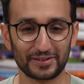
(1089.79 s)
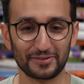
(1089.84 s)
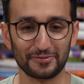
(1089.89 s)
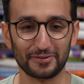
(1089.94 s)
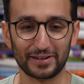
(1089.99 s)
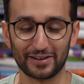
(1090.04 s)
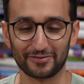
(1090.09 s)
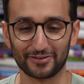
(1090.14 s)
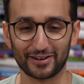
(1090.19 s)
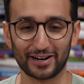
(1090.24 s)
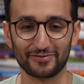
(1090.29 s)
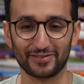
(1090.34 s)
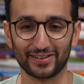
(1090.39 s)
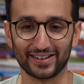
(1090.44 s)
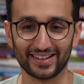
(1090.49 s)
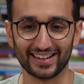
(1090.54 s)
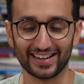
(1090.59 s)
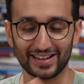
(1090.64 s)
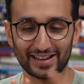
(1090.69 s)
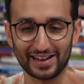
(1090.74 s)
Whenever I, f
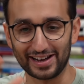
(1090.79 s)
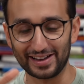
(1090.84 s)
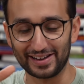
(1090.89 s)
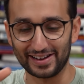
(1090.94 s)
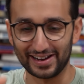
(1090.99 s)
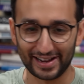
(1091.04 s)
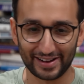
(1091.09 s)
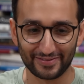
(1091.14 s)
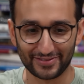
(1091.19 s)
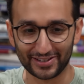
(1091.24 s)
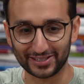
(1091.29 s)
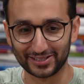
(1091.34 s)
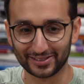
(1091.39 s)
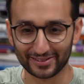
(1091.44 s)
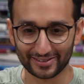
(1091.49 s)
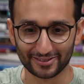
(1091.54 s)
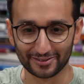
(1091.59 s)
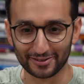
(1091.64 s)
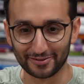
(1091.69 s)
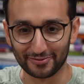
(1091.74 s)
I, I, I have this
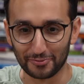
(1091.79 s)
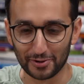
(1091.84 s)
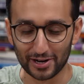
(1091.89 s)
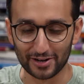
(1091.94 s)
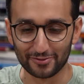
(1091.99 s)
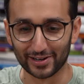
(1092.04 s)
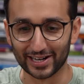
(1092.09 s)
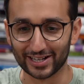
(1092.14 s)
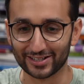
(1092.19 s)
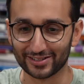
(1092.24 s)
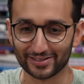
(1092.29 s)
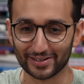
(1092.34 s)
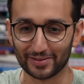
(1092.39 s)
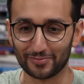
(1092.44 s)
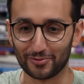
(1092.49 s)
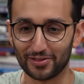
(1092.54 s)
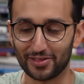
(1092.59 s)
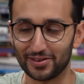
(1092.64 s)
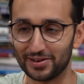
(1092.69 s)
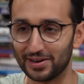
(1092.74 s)
sort of weird
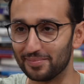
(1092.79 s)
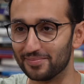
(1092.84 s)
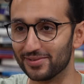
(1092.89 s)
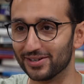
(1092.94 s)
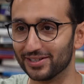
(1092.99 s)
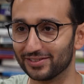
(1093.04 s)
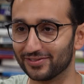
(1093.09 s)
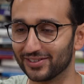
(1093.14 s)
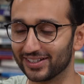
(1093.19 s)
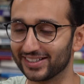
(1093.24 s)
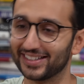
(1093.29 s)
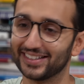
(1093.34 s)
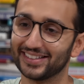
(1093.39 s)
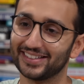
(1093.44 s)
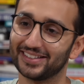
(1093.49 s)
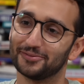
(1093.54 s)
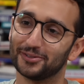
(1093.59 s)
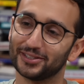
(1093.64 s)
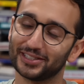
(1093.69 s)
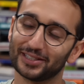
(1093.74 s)
relationship with numbers
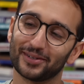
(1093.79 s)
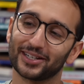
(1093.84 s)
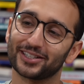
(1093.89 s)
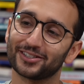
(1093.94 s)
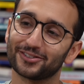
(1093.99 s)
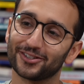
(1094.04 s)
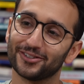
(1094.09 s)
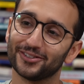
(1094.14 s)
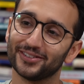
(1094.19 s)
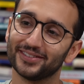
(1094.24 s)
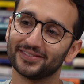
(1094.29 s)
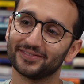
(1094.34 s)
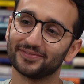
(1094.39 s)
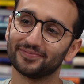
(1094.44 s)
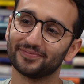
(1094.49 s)
versus what's in my control.